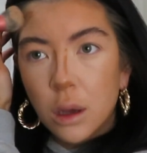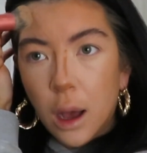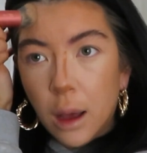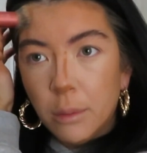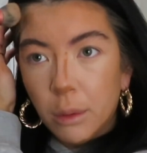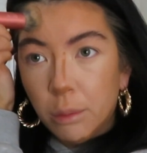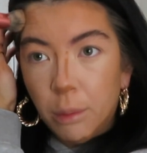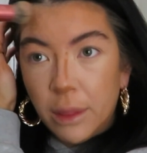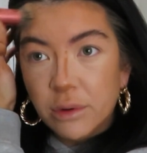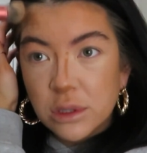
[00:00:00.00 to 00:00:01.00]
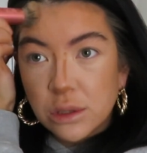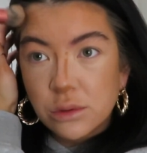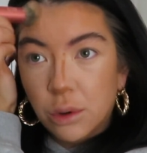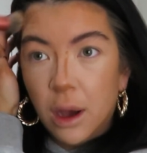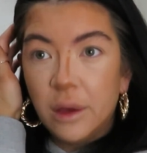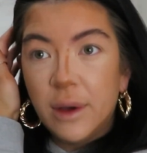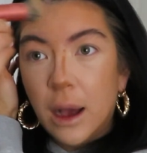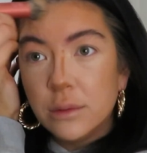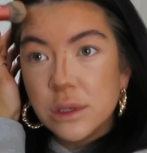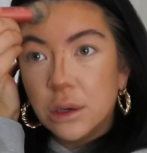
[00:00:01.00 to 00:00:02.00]
Whether it does or not, I have
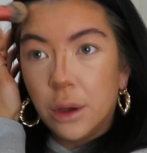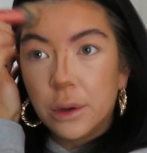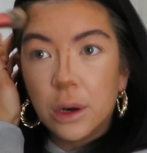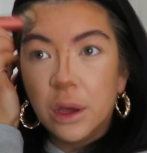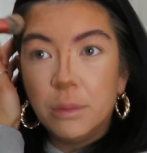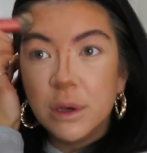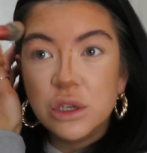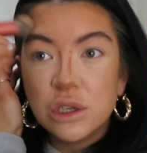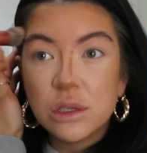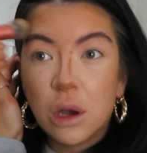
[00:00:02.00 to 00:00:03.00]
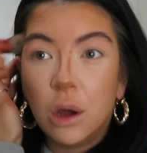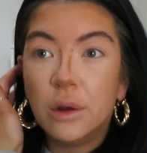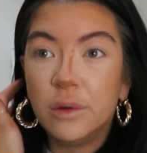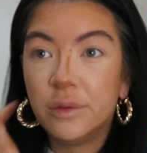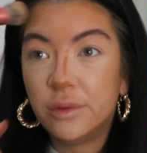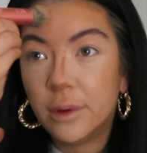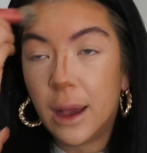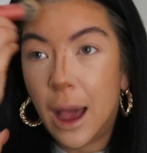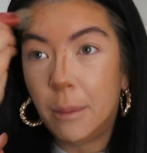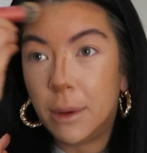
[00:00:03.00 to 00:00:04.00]
absolutely no clue, but it's just kind of
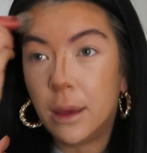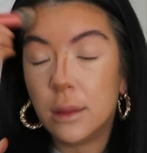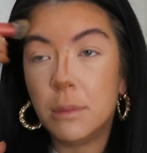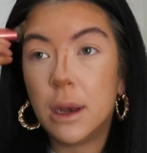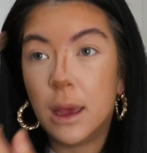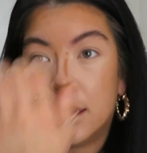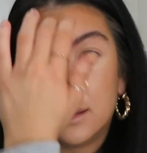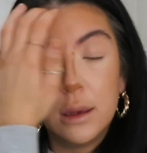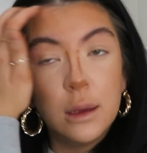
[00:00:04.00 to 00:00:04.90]
habit at the minute.